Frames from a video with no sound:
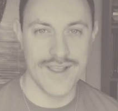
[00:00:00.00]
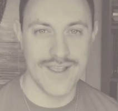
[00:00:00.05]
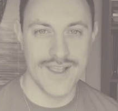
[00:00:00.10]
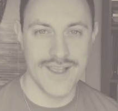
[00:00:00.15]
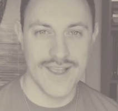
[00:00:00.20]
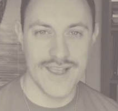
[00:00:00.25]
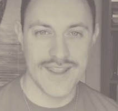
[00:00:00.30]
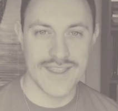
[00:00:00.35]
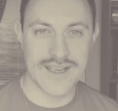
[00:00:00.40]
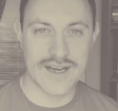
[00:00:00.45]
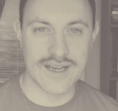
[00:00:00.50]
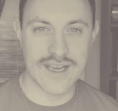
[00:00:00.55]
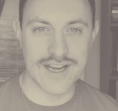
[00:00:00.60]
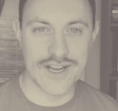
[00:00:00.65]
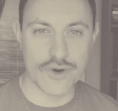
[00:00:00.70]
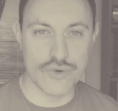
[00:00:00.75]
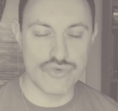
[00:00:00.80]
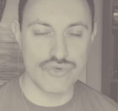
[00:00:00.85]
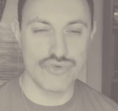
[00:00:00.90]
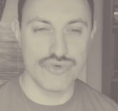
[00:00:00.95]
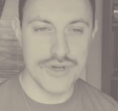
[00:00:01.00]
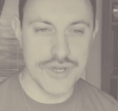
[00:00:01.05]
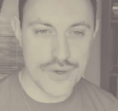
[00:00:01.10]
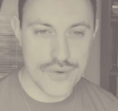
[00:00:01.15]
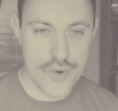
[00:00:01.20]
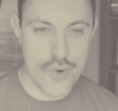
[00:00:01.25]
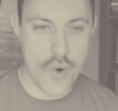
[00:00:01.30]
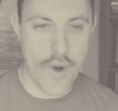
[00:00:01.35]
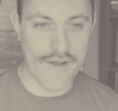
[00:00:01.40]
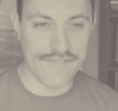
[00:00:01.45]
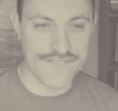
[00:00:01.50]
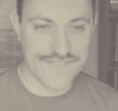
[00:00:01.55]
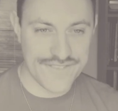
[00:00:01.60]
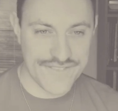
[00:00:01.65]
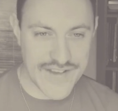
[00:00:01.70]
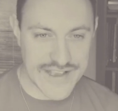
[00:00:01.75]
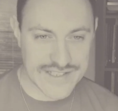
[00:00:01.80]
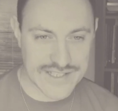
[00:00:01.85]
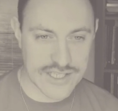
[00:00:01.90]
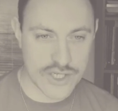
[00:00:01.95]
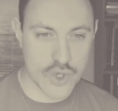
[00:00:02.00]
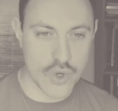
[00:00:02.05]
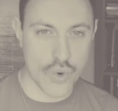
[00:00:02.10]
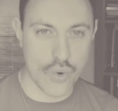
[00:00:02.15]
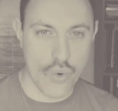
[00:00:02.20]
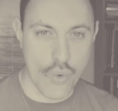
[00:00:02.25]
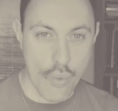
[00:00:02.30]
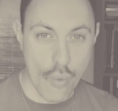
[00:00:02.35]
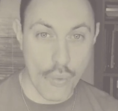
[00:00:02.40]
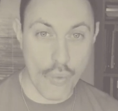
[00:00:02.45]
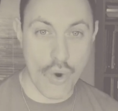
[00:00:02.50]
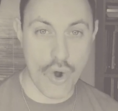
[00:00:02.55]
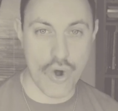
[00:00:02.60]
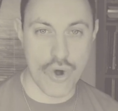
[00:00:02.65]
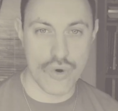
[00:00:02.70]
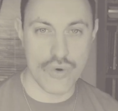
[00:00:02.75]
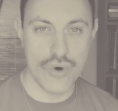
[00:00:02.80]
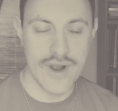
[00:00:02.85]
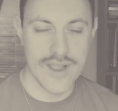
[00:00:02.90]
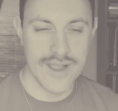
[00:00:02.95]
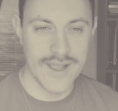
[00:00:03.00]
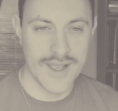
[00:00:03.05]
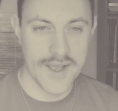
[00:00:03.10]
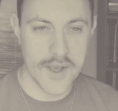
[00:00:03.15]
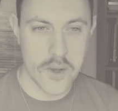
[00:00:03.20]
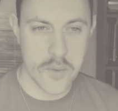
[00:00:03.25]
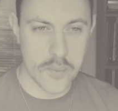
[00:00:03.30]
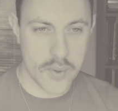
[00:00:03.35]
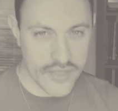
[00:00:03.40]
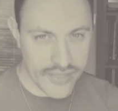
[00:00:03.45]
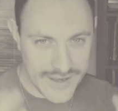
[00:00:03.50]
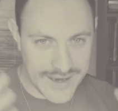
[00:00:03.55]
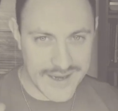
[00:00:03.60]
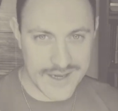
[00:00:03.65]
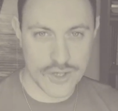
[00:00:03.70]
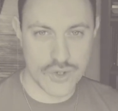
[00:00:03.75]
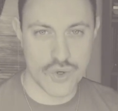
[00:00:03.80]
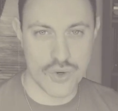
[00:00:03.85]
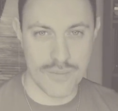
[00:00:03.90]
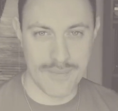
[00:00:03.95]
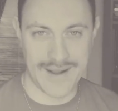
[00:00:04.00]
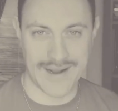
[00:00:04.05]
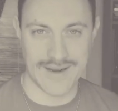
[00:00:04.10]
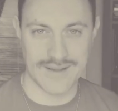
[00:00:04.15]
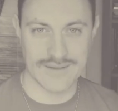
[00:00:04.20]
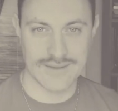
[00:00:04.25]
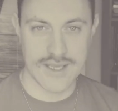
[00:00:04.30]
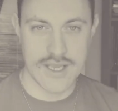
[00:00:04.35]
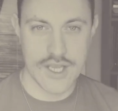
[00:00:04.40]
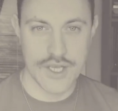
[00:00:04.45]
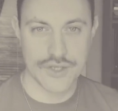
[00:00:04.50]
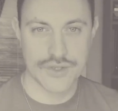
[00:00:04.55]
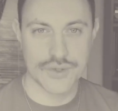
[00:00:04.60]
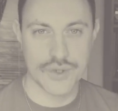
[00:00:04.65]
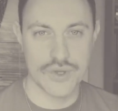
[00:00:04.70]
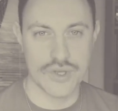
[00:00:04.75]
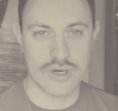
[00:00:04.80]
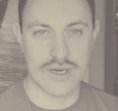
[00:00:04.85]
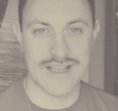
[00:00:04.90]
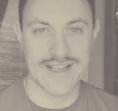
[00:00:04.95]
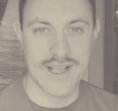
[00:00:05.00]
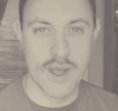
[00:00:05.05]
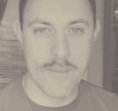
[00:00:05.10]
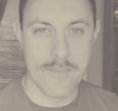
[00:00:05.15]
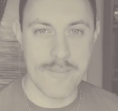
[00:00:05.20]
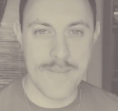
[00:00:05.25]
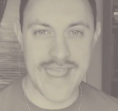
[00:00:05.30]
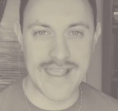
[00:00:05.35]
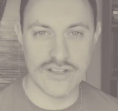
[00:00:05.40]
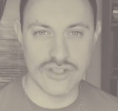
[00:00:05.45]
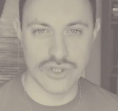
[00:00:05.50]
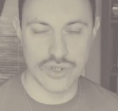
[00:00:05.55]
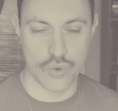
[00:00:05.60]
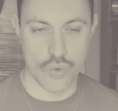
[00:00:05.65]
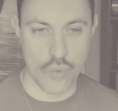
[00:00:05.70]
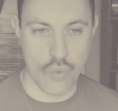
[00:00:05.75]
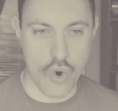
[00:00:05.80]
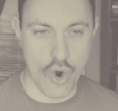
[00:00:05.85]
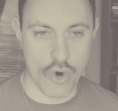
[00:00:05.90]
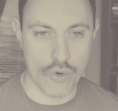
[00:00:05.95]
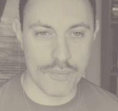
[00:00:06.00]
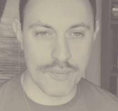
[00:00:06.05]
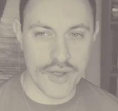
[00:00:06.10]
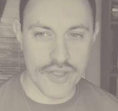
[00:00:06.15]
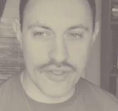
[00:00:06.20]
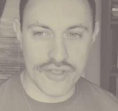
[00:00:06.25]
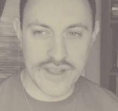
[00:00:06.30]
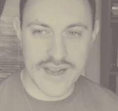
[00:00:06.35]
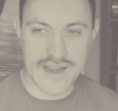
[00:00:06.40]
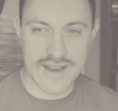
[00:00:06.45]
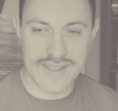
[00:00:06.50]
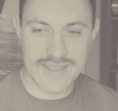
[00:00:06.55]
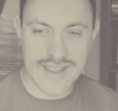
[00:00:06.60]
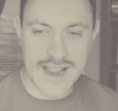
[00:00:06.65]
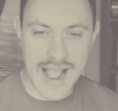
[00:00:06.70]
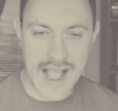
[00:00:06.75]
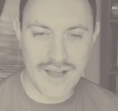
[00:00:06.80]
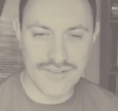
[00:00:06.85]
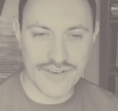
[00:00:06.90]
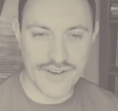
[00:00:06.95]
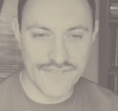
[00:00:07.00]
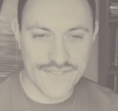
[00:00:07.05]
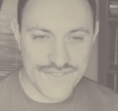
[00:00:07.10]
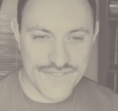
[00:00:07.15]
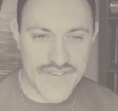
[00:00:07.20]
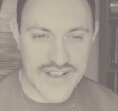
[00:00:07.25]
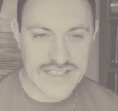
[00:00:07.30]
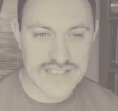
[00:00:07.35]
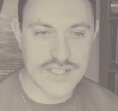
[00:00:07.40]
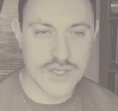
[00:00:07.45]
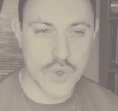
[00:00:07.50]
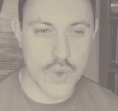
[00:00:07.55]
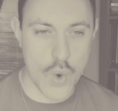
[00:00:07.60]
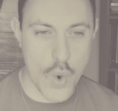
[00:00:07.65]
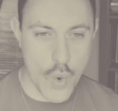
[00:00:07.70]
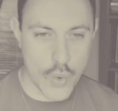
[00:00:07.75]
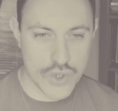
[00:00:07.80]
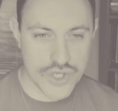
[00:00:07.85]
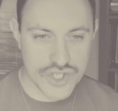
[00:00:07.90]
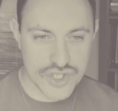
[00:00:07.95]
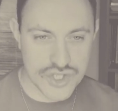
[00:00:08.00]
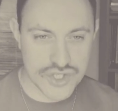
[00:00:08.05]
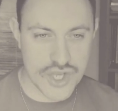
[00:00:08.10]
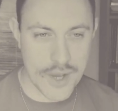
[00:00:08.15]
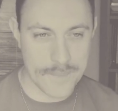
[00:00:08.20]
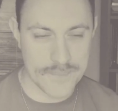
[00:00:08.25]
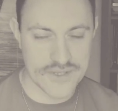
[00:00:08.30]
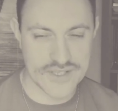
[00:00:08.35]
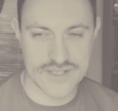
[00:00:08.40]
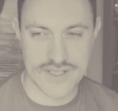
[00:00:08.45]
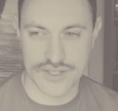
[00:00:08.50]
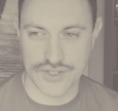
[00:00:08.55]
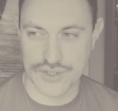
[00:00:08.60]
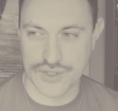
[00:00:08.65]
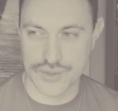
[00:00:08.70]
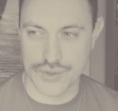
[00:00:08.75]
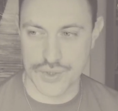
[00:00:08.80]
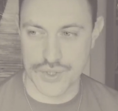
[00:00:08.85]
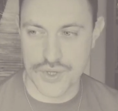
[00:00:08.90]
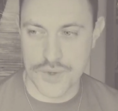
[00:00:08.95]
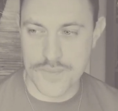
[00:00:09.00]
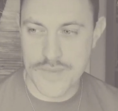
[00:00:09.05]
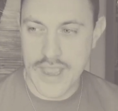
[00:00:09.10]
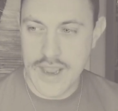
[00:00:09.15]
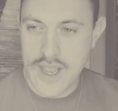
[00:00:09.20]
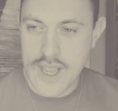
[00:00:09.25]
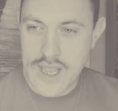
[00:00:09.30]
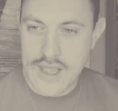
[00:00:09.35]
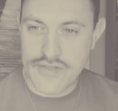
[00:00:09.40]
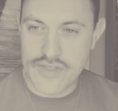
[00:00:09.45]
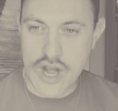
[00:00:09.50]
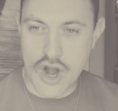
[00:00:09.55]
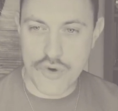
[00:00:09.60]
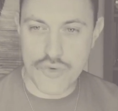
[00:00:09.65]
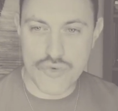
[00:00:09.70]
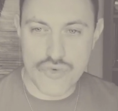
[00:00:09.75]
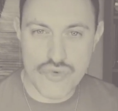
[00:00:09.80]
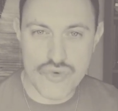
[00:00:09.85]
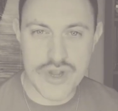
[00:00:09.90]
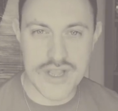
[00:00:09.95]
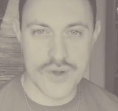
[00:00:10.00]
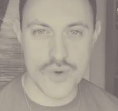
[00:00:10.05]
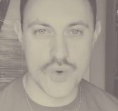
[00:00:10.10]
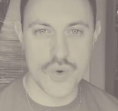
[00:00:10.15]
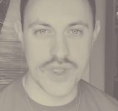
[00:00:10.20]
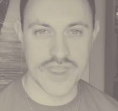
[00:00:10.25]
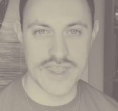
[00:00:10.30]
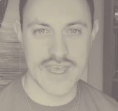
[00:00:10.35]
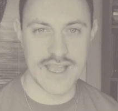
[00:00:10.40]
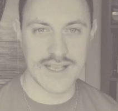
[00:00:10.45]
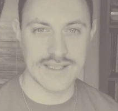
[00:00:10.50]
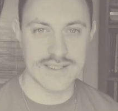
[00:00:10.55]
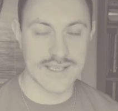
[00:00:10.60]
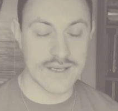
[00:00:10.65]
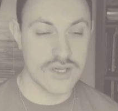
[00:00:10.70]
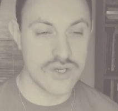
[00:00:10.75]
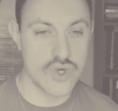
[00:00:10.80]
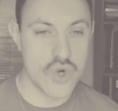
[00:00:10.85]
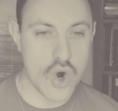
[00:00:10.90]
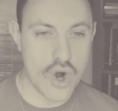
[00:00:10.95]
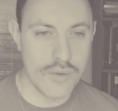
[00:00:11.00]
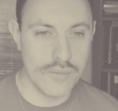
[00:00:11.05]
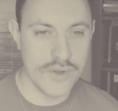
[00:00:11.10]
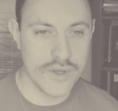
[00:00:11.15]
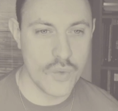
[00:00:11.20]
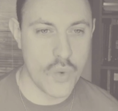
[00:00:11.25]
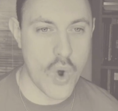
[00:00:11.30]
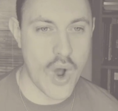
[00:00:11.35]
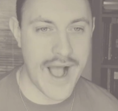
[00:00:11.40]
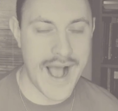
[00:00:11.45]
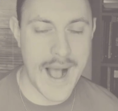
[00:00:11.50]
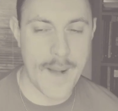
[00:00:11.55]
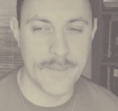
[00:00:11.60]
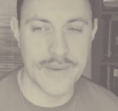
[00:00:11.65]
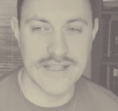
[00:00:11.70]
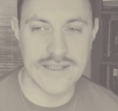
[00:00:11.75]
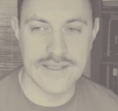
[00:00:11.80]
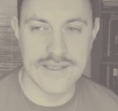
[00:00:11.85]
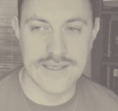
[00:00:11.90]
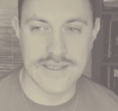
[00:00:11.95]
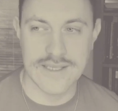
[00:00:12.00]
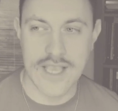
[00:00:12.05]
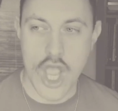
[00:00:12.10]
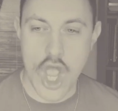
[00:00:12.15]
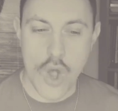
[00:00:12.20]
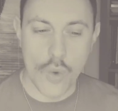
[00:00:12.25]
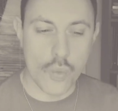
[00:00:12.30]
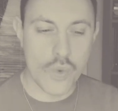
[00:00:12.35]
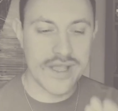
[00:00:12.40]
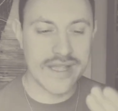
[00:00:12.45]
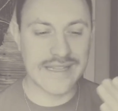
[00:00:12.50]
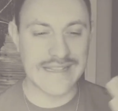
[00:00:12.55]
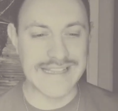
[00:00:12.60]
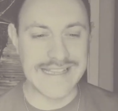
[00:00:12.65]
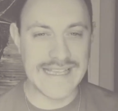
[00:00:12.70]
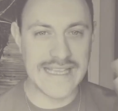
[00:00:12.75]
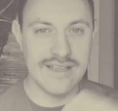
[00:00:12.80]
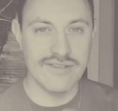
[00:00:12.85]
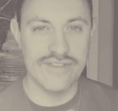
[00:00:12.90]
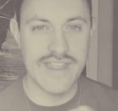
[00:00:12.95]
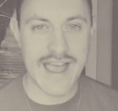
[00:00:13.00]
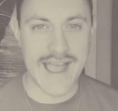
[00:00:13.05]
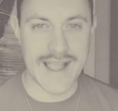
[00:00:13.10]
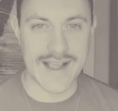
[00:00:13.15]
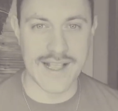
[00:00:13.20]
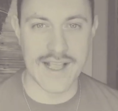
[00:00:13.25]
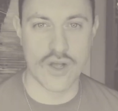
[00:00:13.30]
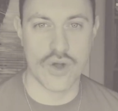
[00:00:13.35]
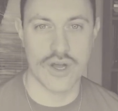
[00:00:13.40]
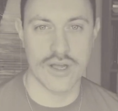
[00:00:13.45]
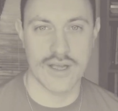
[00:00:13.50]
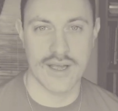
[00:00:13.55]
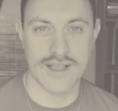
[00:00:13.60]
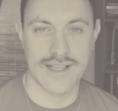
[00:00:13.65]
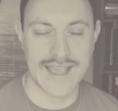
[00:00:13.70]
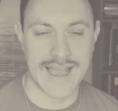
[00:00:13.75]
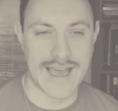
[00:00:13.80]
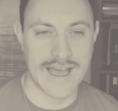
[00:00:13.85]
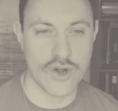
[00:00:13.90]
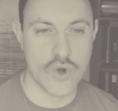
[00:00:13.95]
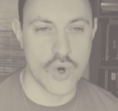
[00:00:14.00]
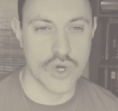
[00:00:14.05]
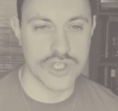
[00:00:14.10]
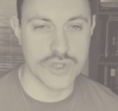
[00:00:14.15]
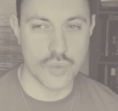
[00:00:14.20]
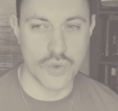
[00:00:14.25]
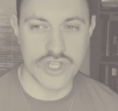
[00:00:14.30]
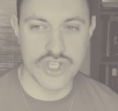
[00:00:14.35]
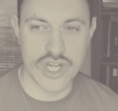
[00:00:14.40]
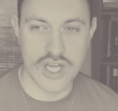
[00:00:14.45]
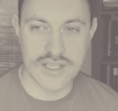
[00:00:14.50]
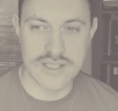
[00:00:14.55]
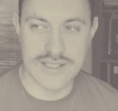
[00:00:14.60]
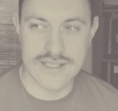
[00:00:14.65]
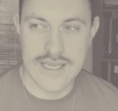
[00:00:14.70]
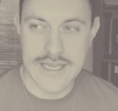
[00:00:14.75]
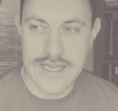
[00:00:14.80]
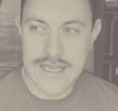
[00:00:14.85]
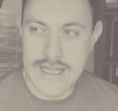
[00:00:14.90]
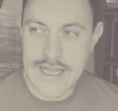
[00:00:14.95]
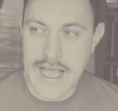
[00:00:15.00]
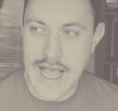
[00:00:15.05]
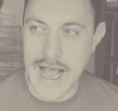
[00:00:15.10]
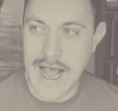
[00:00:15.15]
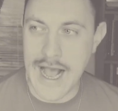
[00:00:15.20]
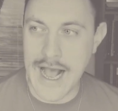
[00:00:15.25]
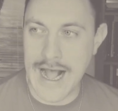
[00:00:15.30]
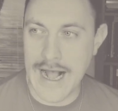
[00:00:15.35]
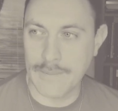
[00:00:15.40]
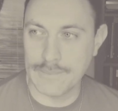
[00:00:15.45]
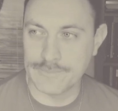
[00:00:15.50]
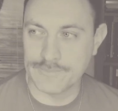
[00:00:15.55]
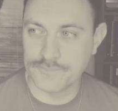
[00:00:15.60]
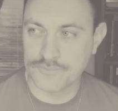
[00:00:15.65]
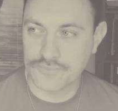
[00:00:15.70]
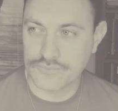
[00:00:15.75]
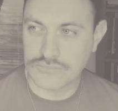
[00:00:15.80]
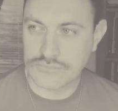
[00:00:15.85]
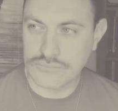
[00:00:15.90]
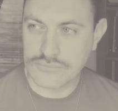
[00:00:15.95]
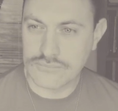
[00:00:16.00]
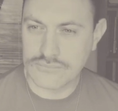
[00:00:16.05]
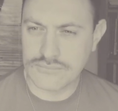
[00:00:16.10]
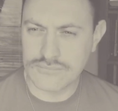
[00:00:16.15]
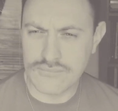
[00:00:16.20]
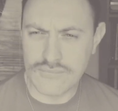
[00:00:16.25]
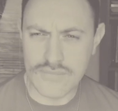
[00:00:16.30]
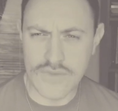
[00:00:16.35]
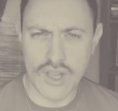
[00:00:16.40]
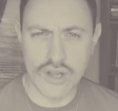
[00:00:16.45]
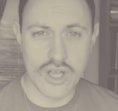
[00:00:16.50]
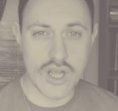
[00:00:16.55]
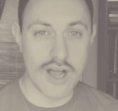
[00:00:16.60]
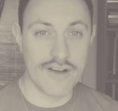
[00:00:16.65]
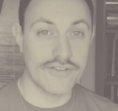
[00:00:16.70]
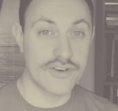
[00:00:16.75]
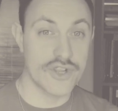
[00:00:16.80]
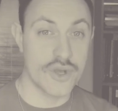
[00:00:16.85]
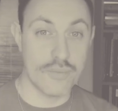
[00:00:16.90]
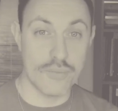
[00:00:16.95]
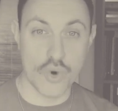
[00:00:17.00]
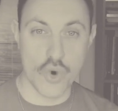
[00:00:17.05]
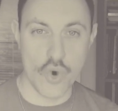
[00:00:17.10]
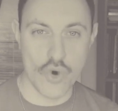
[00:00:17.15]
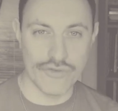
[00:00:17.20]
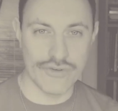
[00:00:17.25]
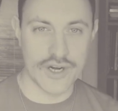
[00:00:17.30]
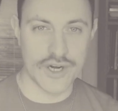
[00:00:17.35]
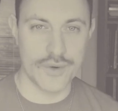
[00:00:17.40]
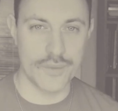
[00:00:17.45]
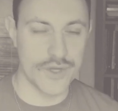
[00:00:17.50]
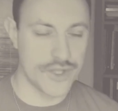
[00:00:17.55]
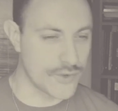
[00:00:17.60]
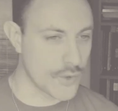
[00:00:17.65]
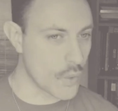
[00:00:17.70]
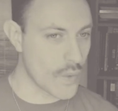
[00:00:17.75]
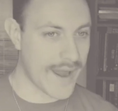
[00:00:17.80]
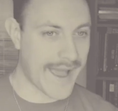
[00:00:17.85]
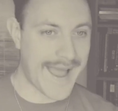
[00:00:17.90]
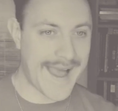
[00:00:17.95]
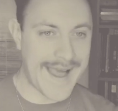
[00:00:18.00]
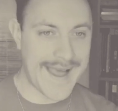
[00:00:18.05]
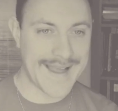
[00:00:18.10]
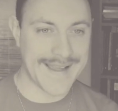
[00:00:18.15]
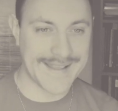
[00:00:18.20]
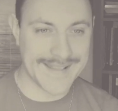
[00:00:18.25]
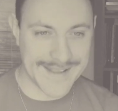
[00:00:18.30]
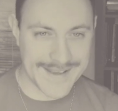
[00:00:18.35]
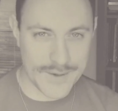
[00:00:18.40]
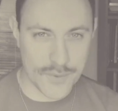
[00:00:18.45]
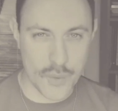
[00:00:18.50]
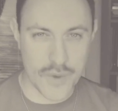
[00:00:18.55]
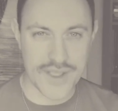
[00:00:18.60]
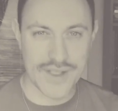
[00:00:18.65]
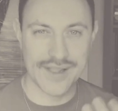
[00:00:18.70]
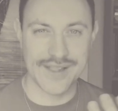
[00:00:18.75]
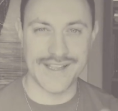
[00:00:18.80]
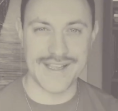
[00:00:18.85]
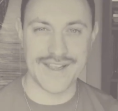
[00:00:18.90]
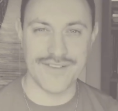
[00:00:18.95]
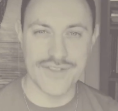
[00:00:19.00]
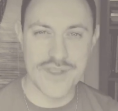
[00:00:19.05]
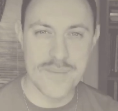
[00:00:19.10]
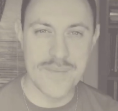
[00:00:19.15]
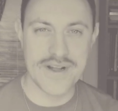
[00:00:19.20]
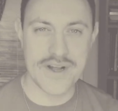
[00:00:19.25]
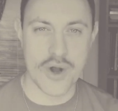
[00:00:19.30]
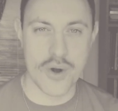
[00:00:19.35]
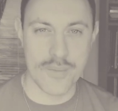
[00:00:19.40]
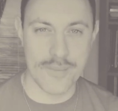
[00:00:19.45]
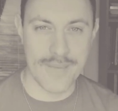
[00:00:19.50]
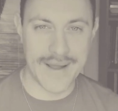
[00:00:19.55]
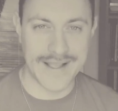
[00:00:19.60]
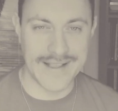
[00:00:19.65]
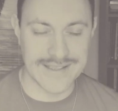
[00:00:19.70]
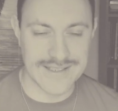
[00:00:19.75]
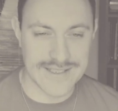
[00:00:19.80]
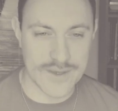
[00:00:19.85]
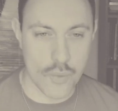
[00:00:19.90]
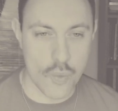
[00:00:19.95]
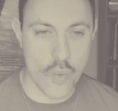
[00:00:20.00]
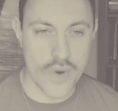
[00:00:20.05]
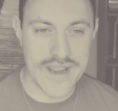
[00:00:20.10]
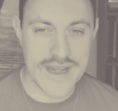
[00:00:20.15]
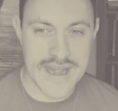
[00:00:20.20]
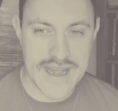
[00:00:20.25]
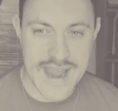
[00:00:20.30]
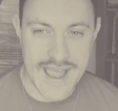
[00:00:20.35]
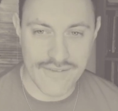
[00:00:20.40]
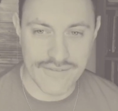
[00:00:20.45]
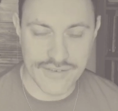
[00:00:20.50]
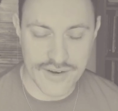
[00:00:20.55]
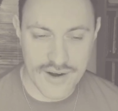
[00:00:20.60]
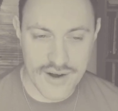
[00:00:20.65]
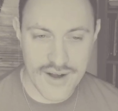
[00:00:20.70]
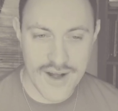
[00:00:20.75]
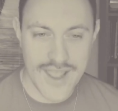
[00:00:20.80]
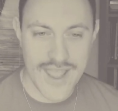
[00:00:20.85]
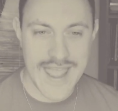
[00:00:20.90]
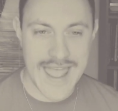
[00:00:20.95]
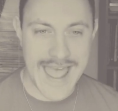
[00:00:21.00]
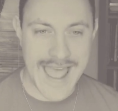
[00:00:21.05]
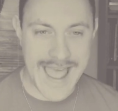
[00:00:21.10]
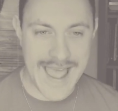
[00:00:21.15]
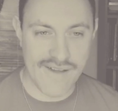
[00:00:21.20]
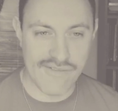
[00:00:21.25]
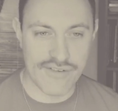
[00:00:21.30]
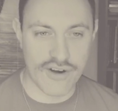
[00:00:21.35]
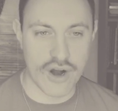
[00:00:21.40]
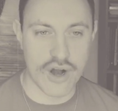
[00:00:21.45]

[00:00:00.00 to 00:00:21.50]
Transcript: They're like a real physical wall, but they're in your mind. So they're like a mental wall, but they have a physical substance to them. They are real things. And normally what happens is we leave the I cannots. We just cover them over. We don't highlight. We leave them in our minds and we never, ever